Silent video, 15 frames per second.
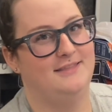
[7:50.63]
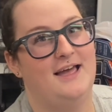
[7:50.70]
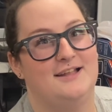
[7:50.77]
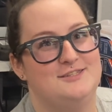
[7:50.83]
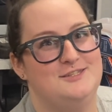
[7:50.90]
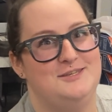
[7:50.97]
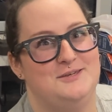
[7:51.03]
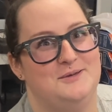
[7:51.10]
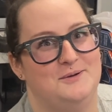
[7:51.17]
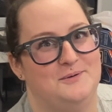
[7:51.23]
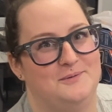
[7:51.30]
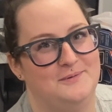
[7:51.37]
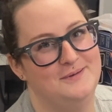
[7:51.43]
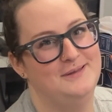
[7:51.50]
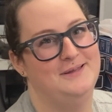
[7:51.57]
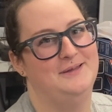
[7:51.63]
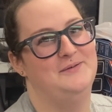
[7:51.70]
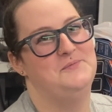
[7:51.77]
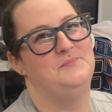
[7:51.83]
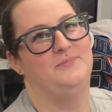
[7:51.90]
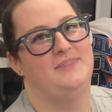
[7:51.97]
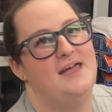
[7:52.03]
that's you
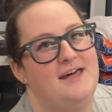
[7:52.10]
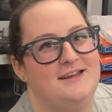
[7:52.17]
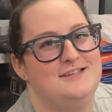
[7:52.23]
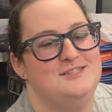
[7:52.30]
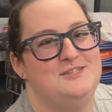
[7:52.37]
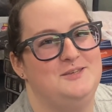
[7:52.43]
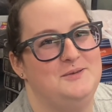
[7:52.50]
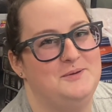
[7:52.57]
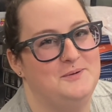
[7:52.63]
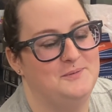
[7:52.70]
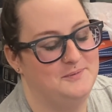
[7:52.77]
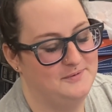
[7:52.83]
that i've only done you. that